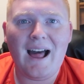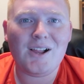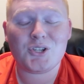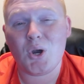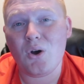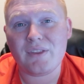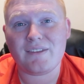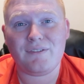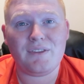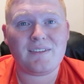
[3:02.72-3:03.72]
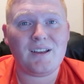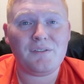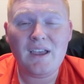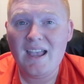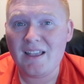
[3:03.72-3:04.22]
college, all this fun
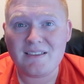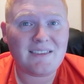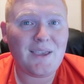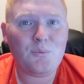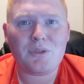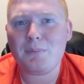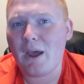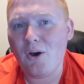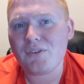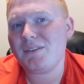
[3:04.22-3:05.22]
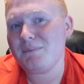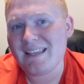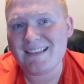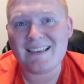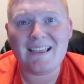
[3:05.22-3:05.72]
stuff. And the same with my awesome
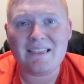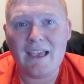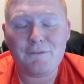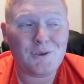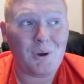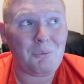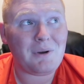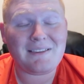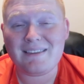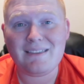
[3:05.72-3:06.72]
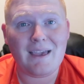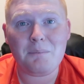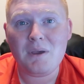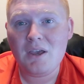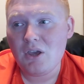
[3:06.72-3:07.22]
niece and nephew. I want to see
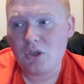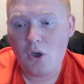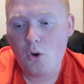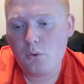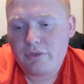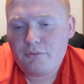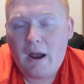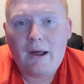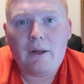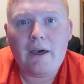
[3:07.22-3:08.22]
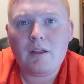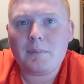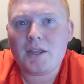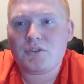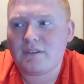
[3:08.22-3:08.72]
them go throughout
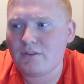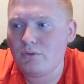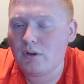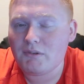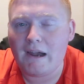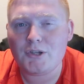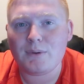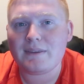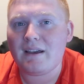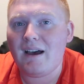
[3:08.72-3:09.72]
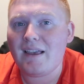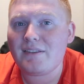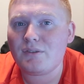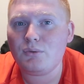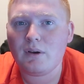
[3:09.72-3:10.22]
elementary school and graduate to high
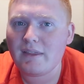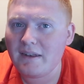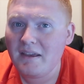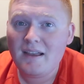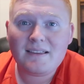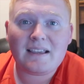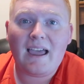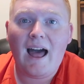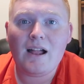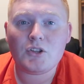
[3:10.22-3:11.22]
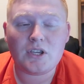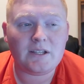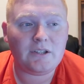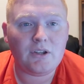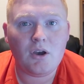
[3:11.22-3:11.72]
school and then to college
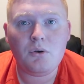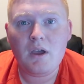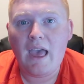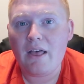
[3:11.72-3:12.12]
and, you know,